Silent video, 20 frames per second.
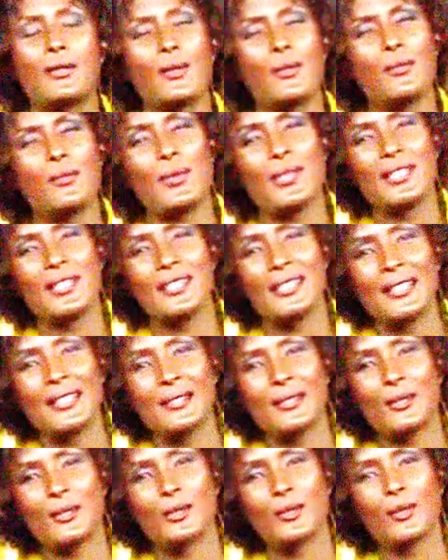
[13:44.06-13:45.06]
don't really
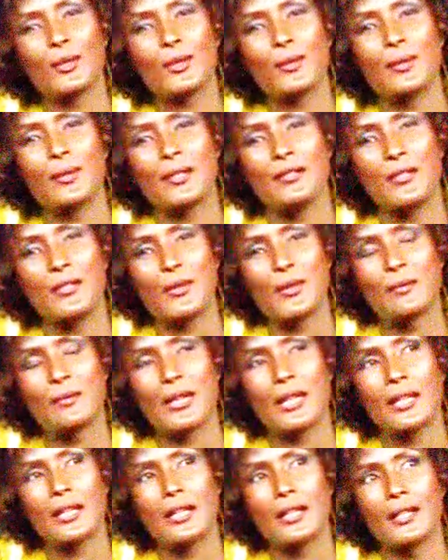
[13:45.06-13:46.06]
like to talk about, if you don't
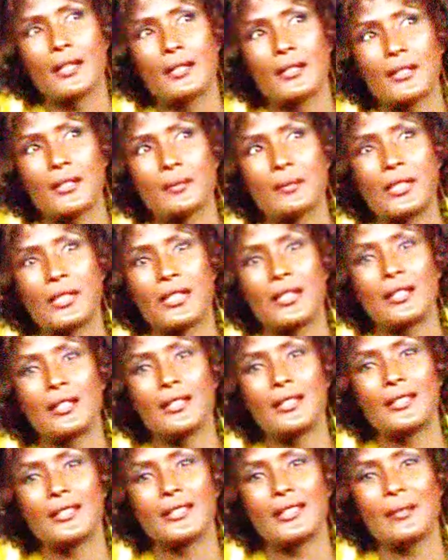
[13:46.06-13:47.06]
mind, something.
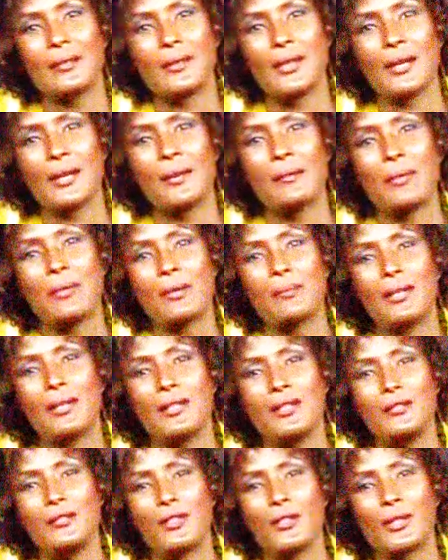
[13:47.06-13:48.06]
I'm a big
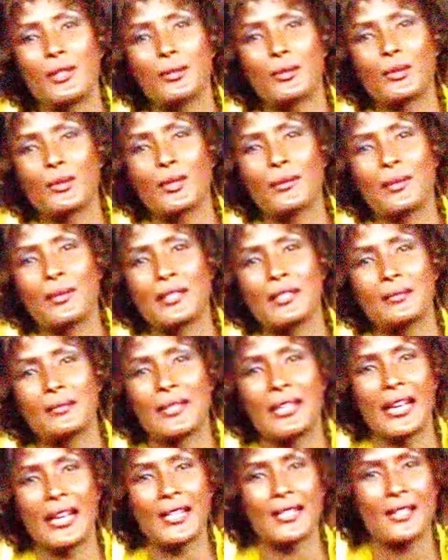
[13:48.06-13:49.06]
believer on not talk about
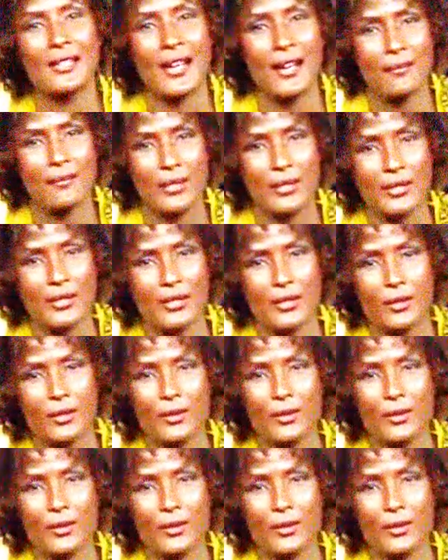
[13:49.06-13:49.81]
something hasn't happened yet.